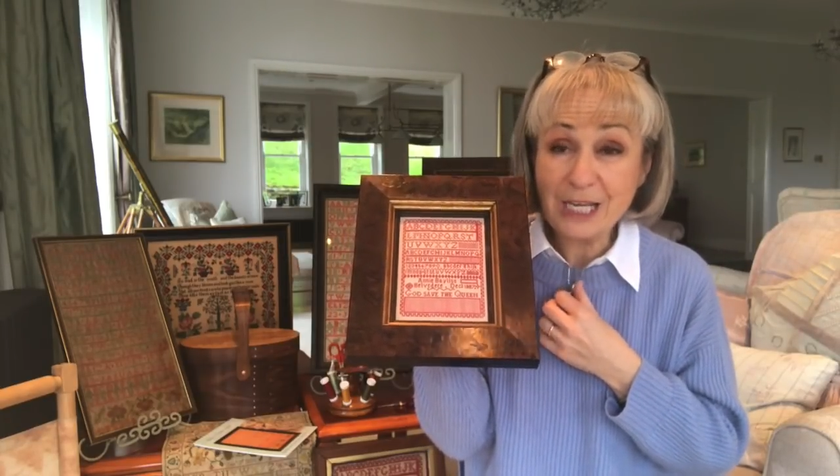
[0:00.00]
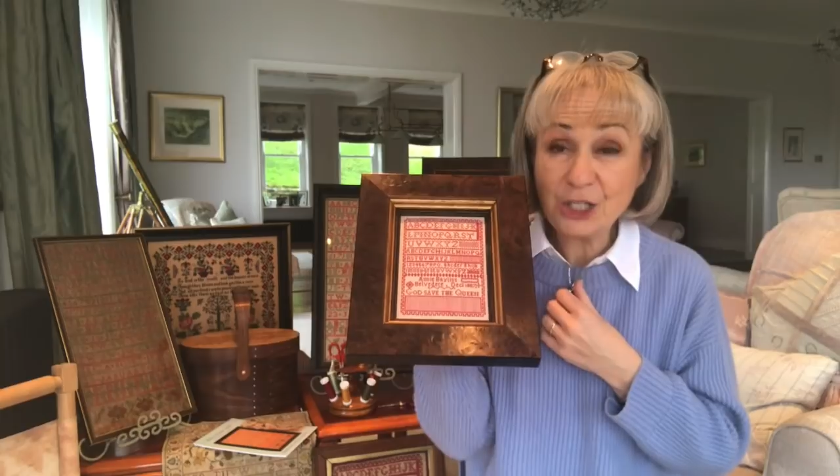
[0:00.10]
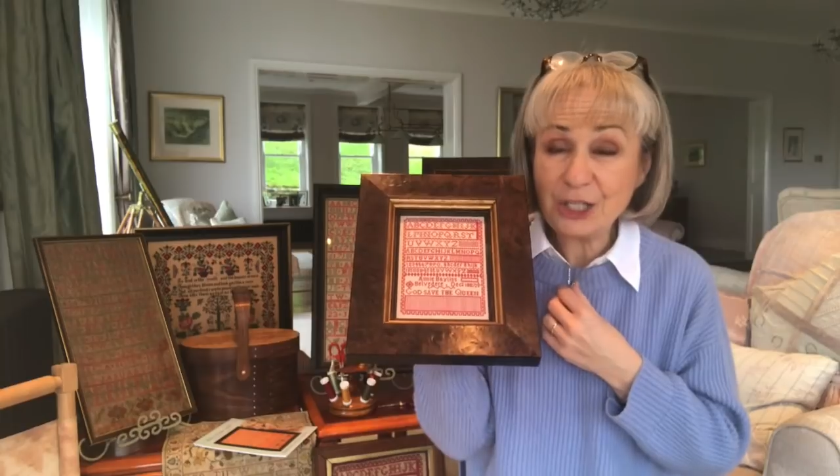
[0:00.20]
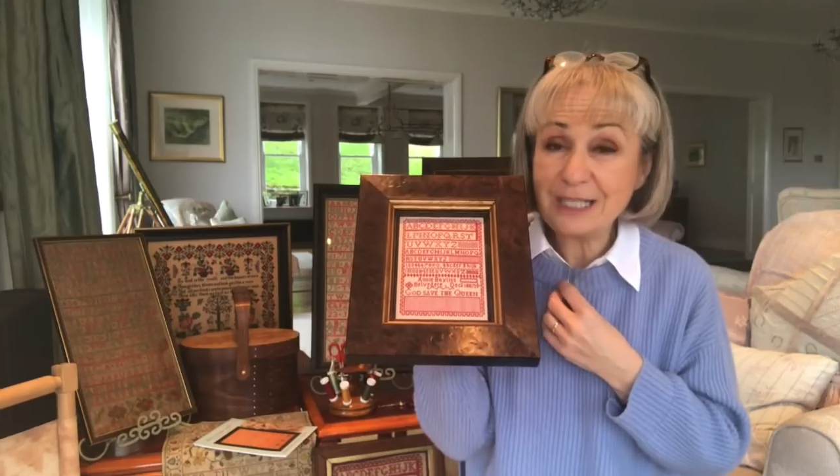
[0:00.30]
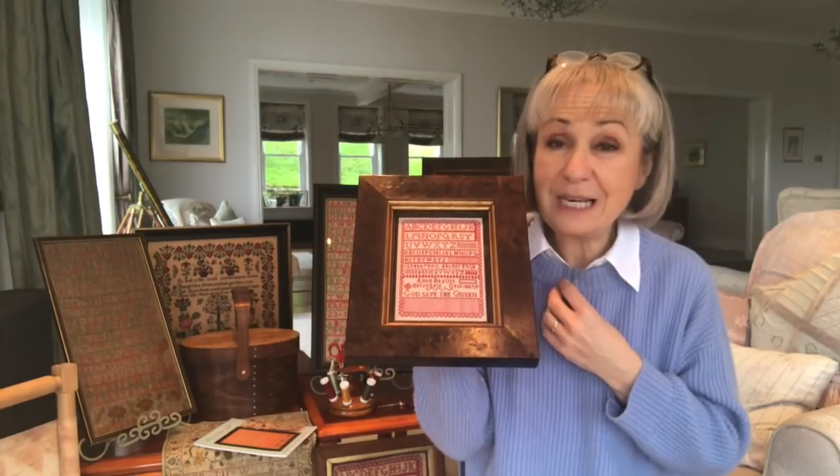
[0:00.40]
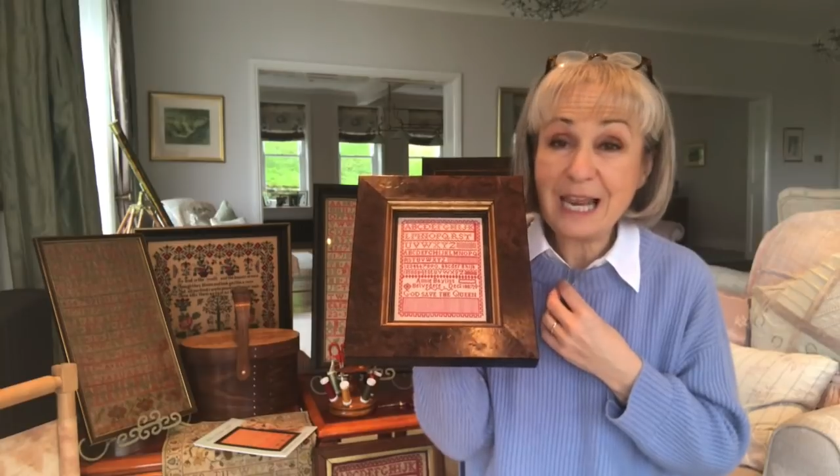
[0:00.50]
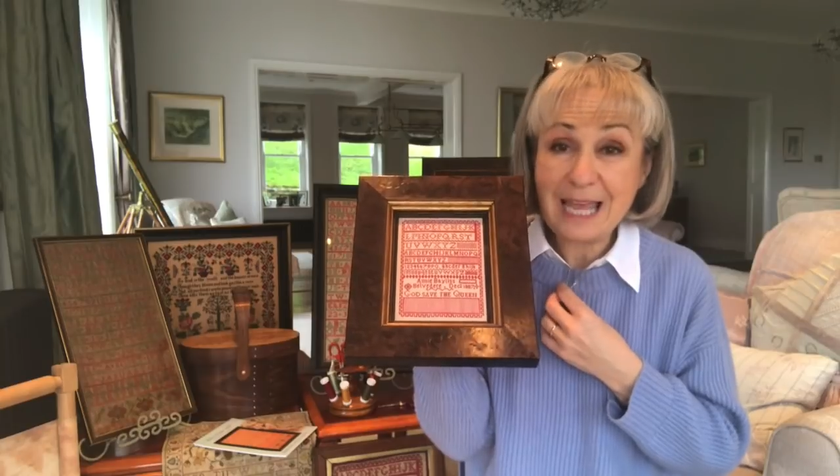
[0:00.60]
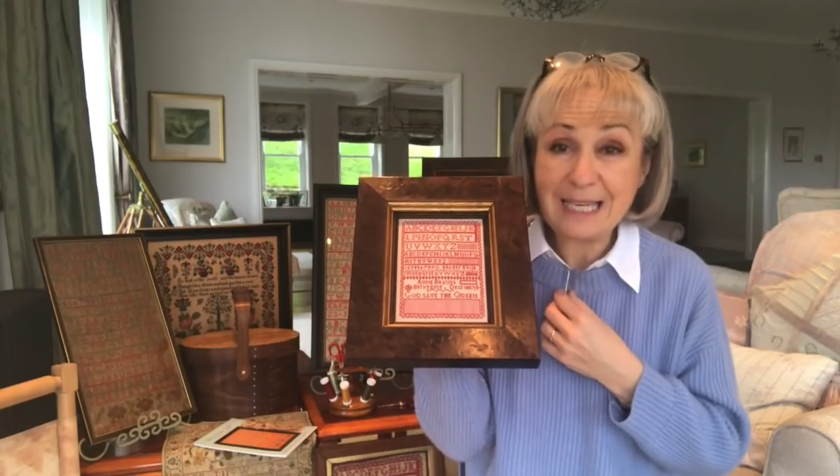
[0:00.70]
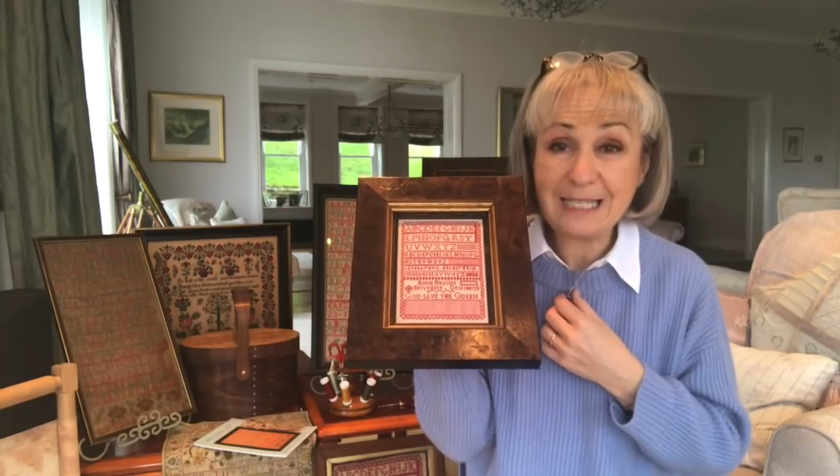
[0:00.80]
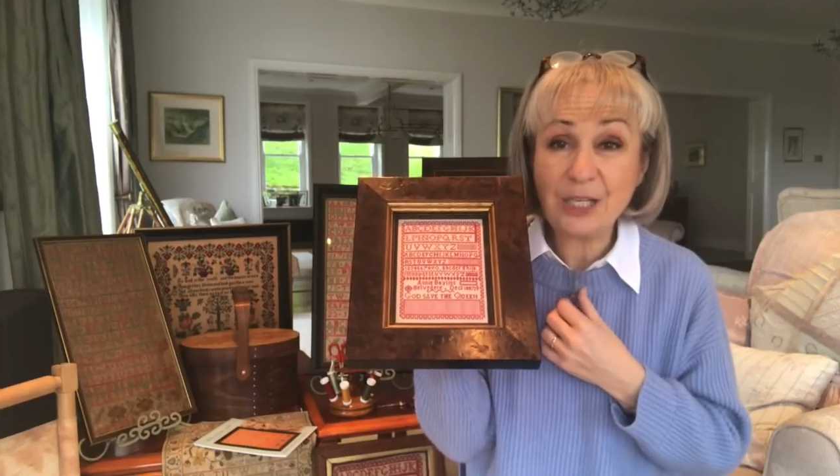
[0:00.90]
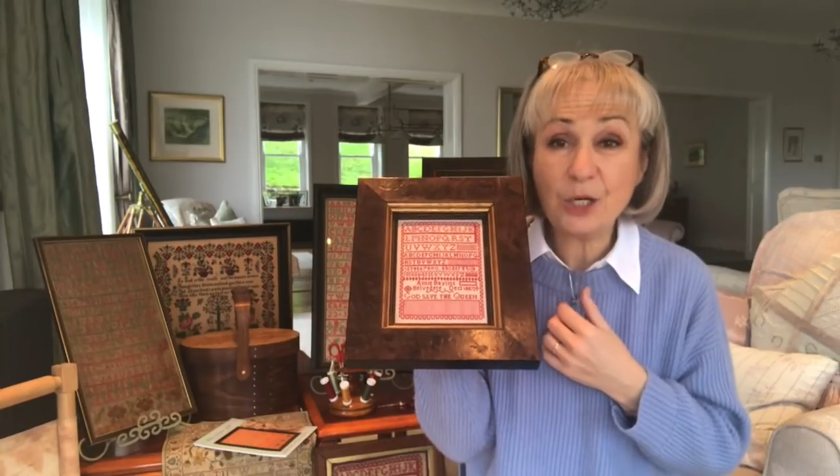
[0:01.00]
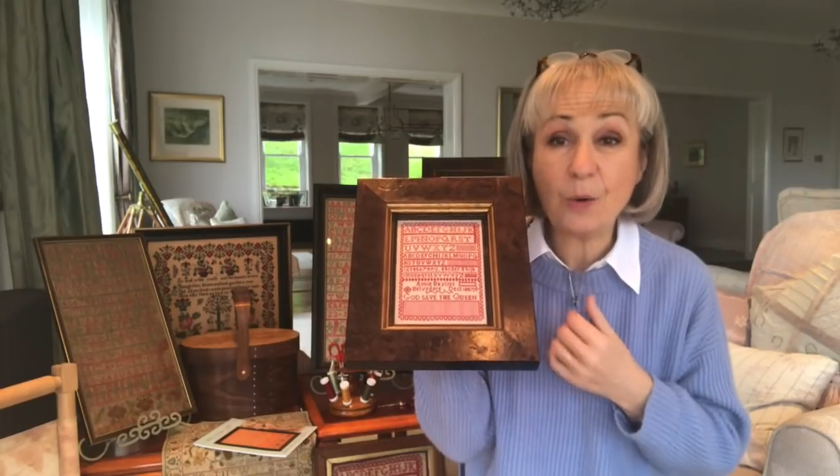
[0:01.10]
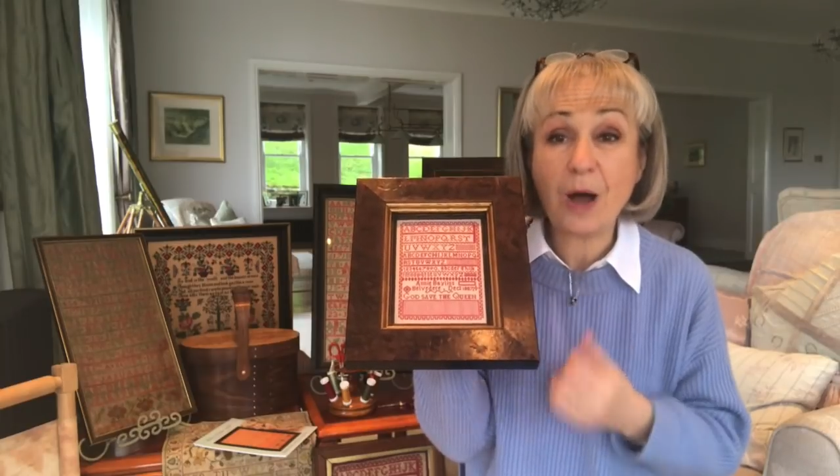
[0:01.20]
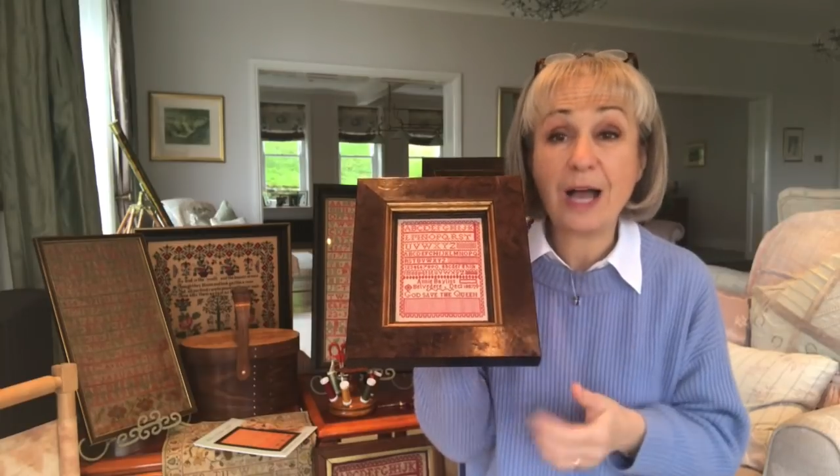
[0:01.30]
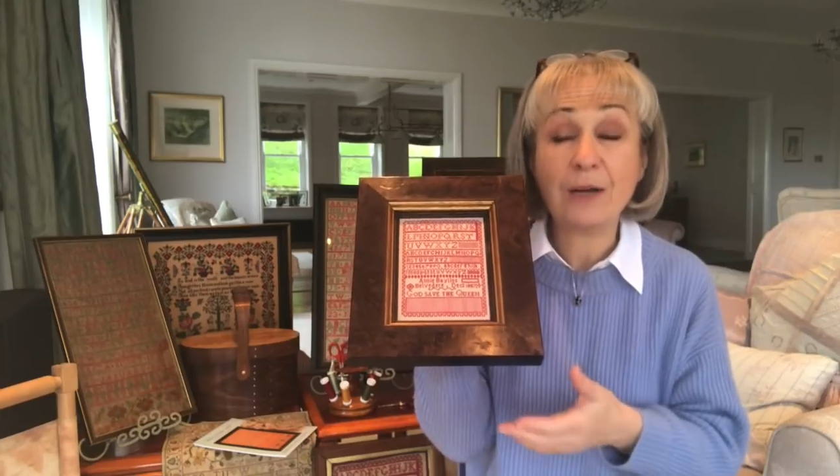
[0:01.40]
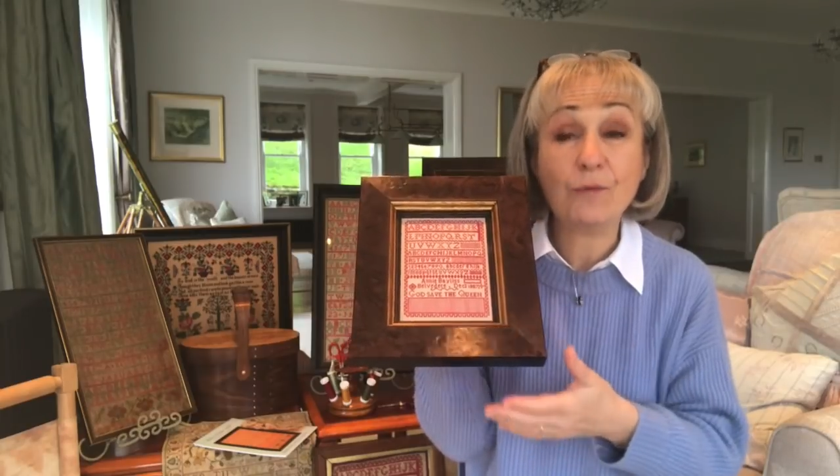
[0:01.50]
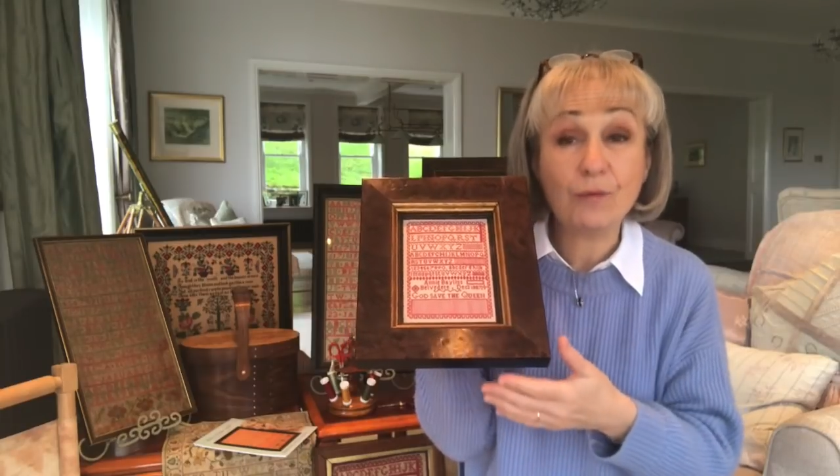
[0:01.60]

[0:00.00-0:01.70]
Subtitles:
She's a lady who I